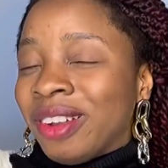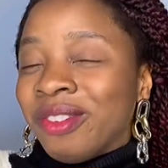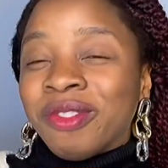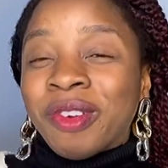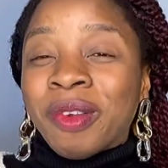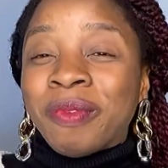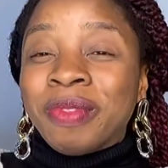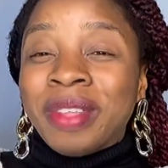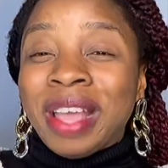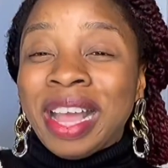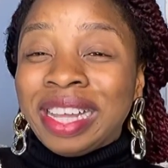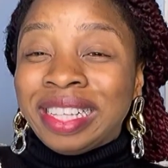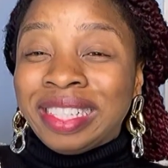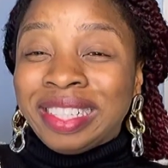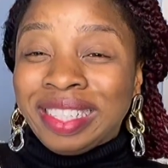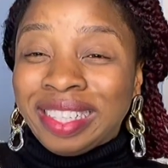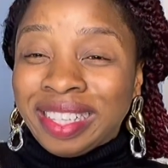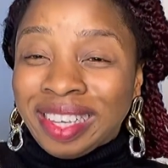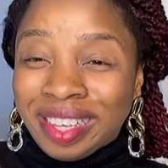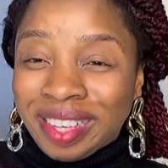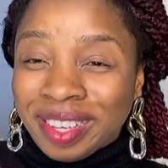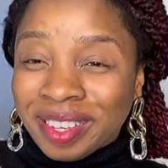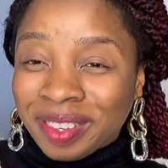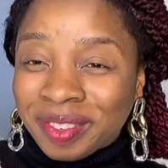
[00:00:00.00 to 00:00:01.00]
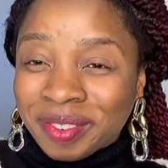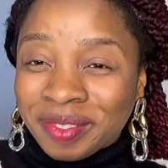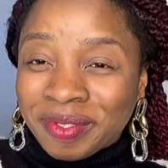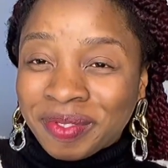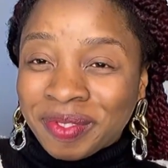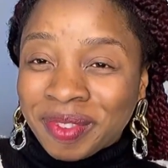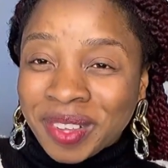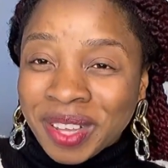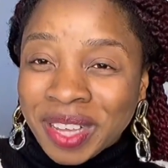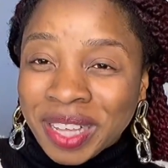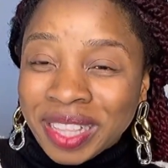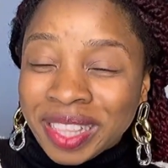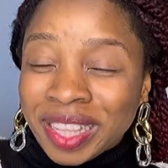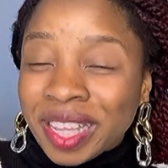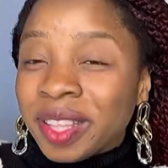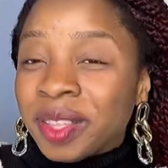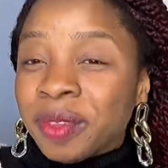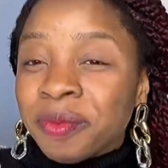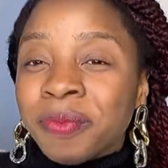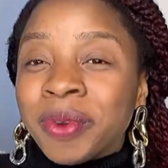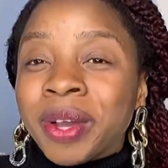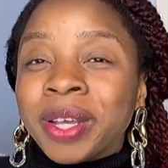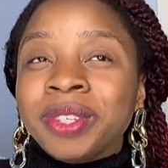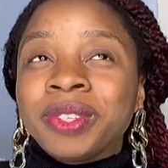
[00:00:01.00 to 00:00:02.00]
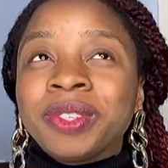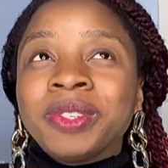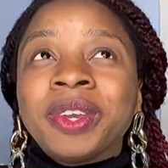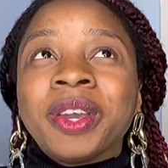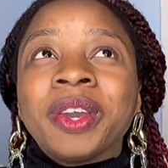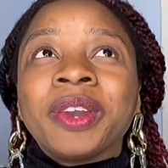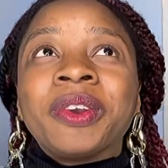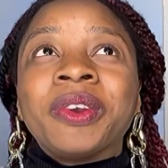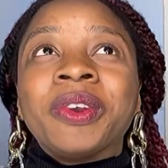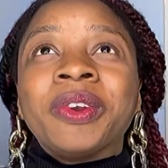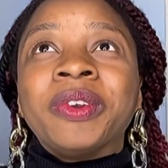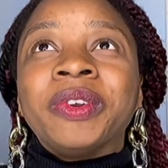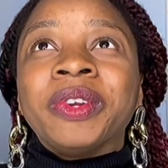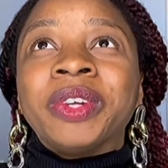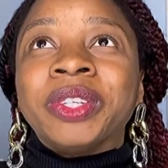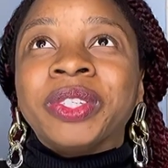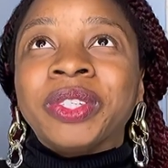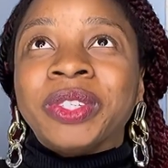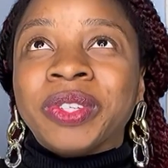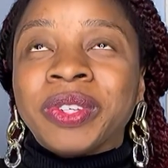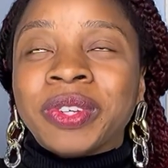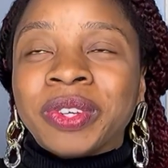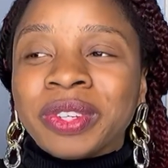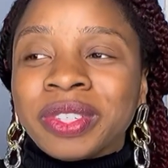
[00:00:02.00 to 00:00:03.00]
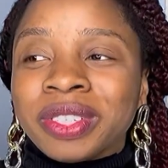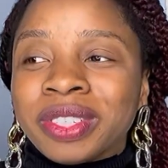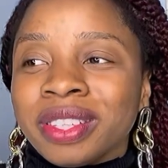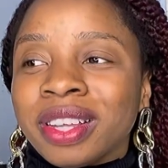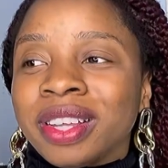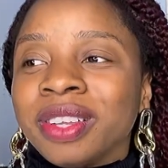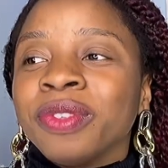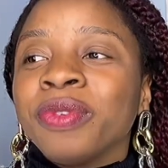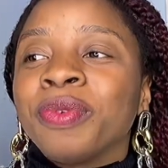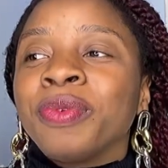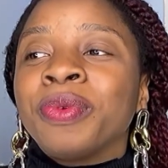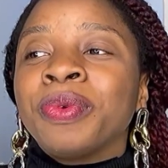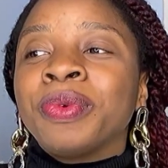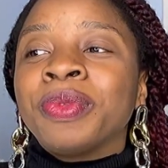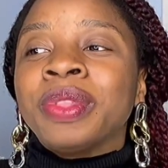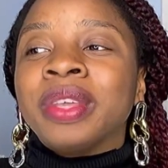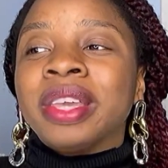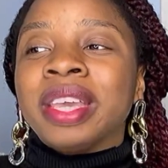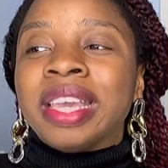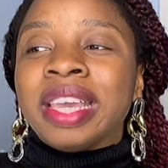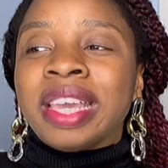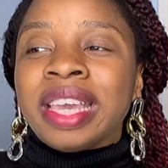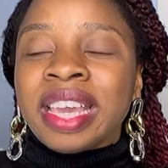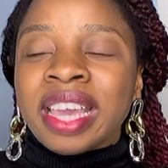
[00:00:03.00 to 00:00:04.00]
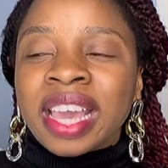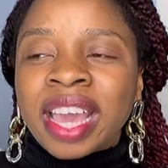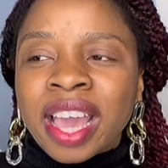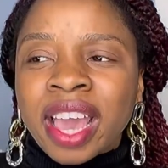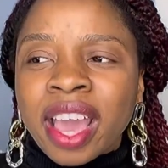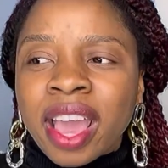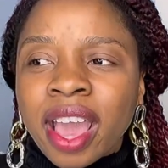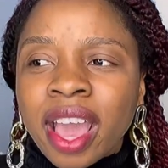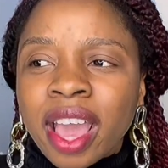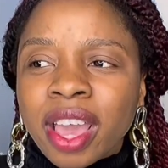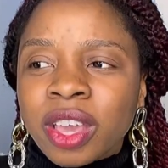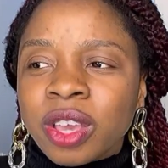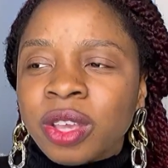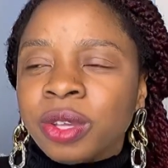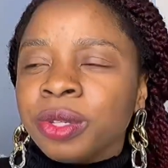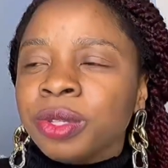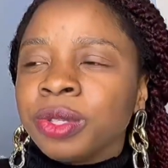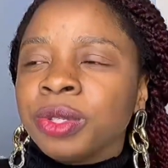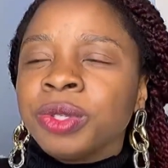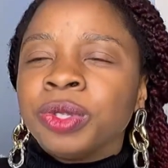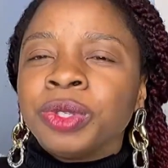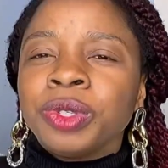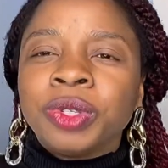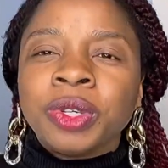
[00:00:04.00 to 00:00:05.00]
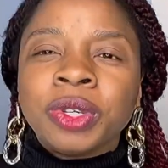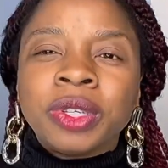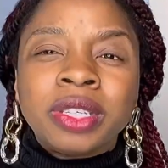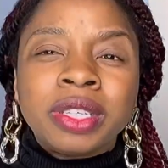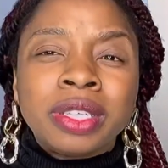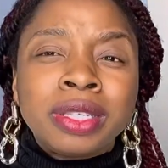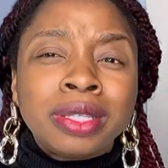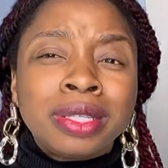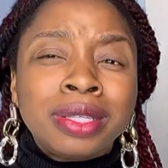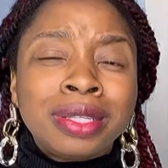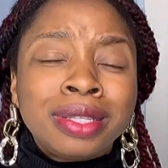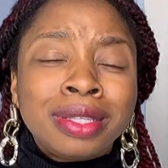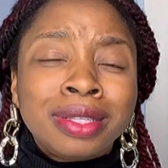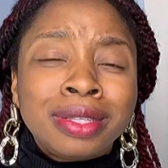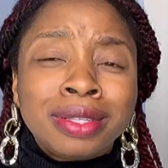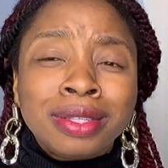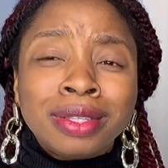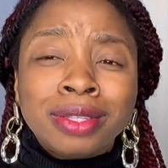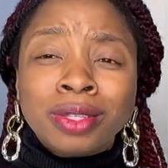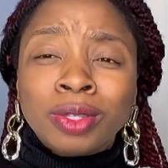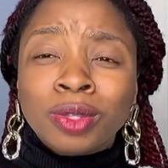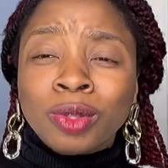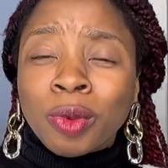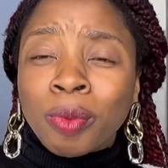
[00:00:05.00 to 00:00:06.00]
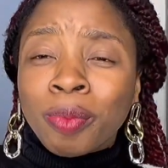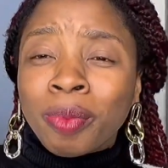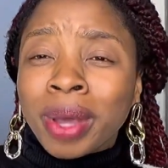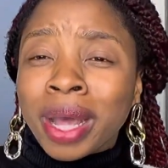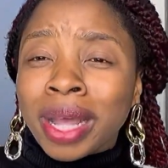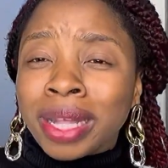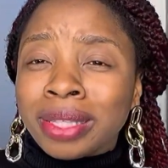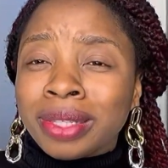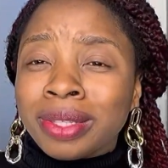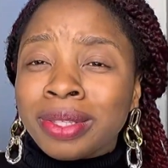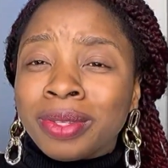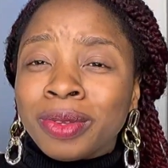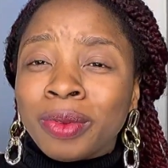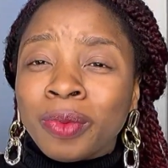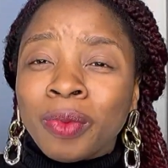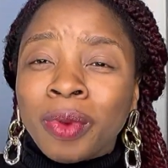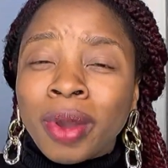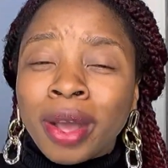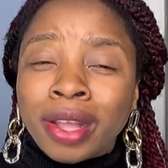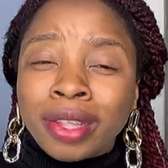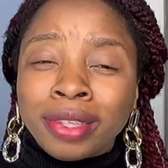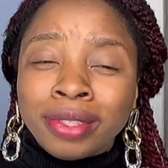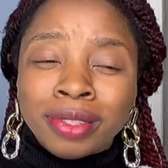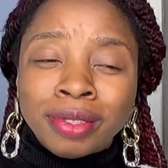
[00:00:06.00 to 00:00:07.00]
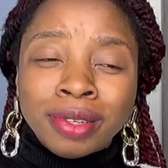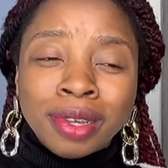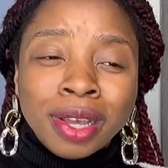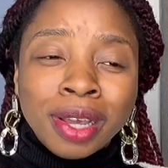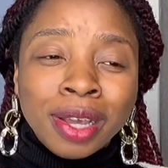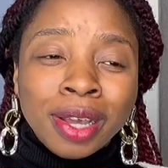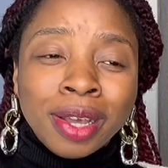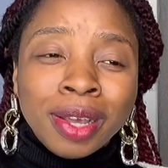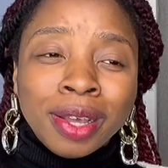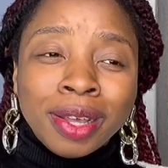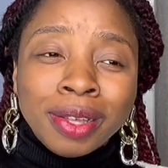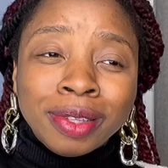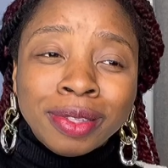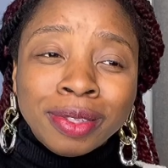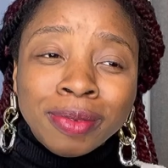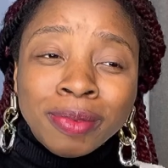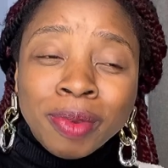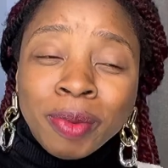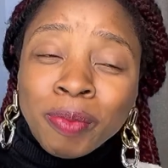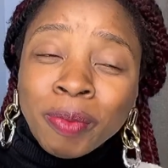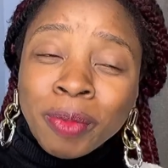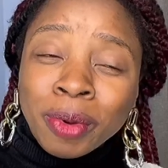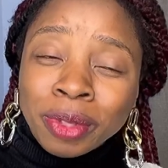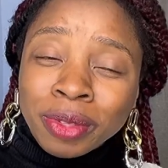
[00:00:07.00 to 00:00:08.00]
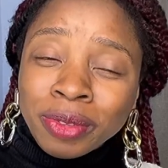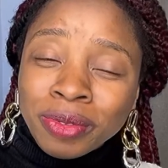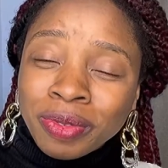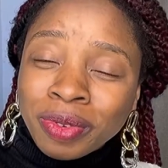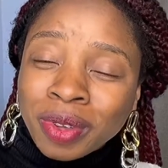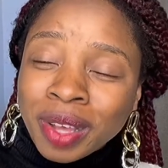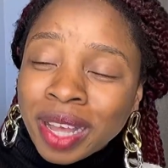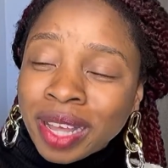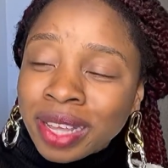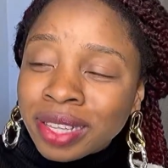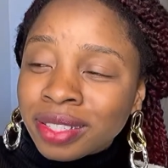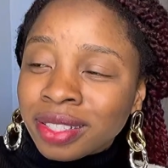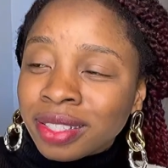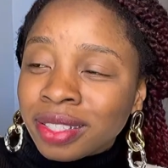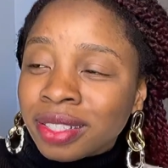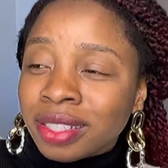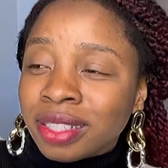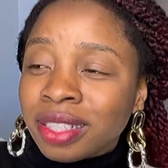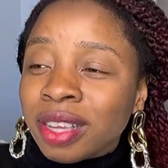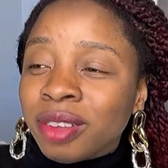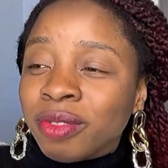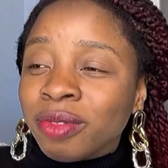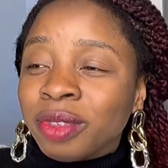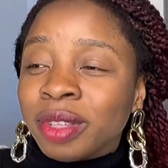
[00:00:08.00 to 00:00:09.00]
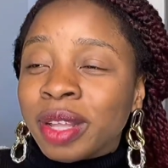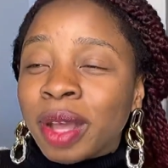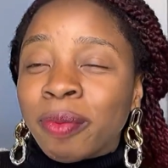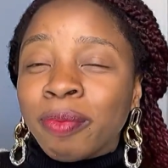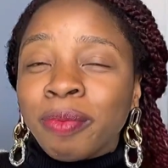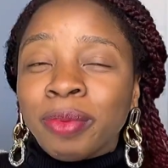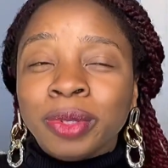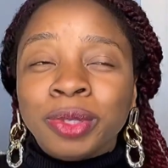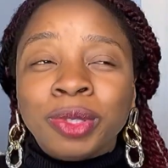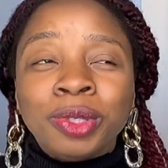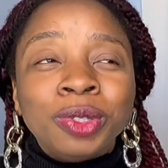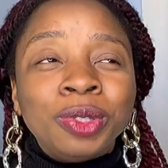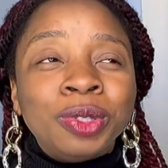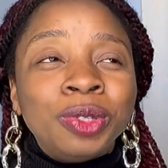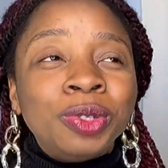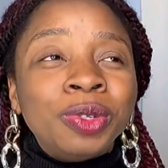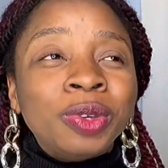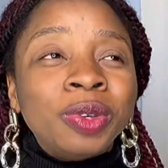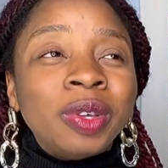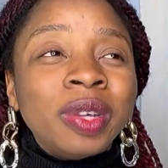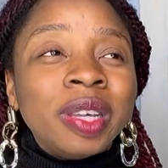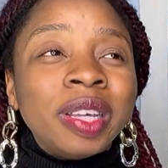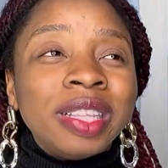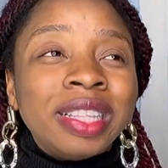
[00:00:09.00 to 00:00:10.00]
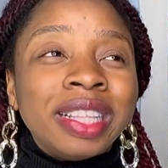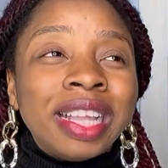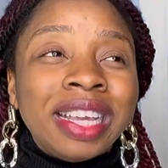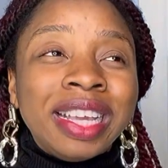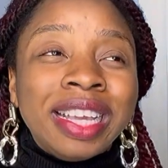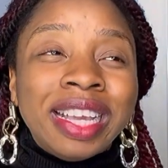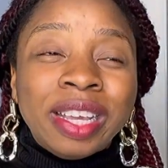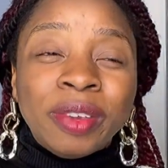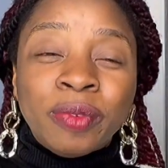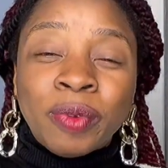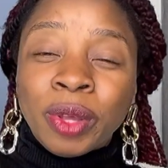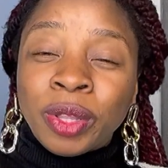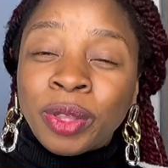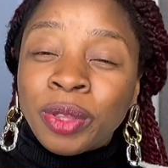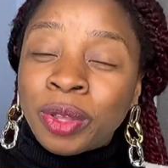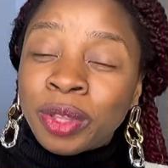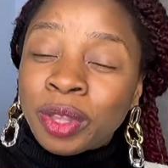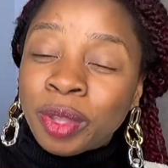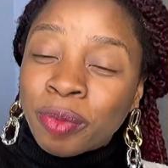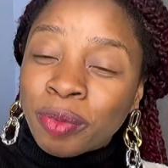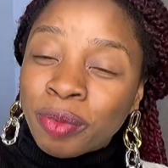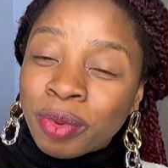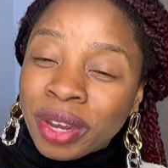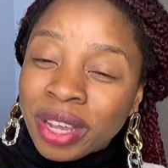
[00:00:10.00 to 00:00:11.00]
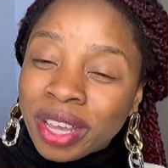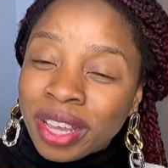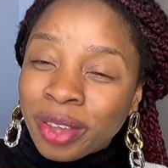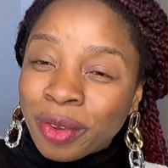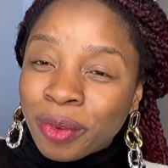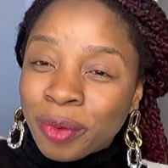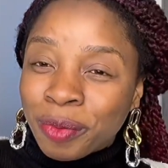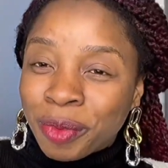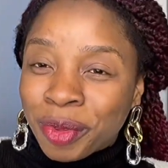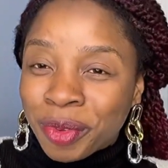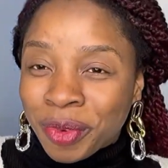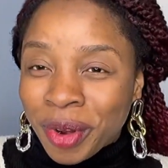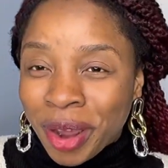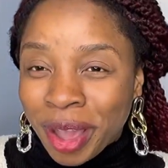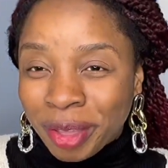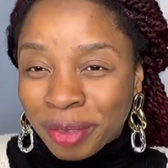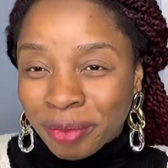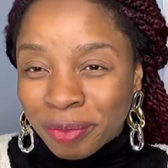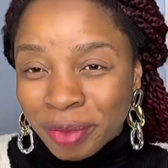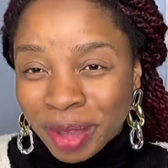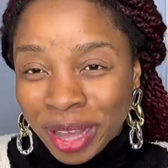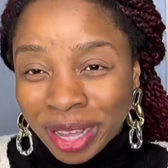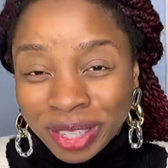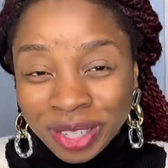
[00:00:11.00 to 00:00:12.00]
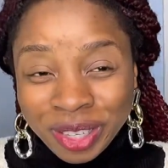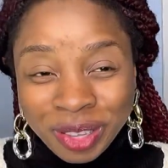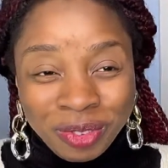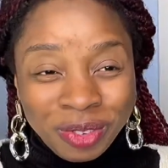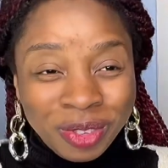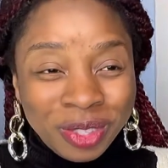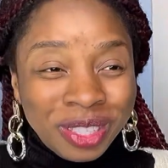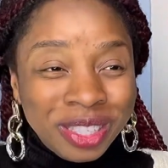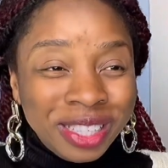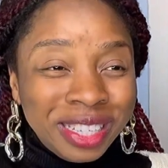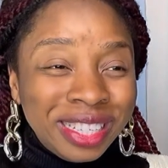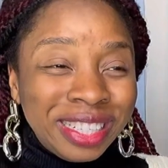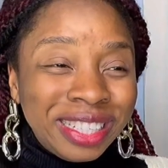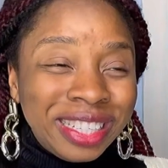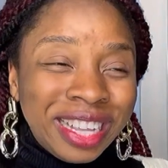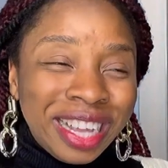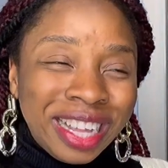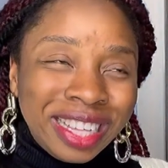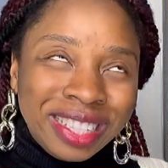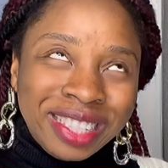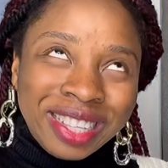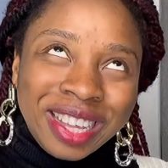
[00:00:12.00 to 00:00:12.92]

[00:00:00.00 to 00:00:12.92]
from that day then the pastor encouraged us that through the year you shouldn't just stop at the one a month fast, the devil that pursued you, that he went on a break, he will be right back. So if you think that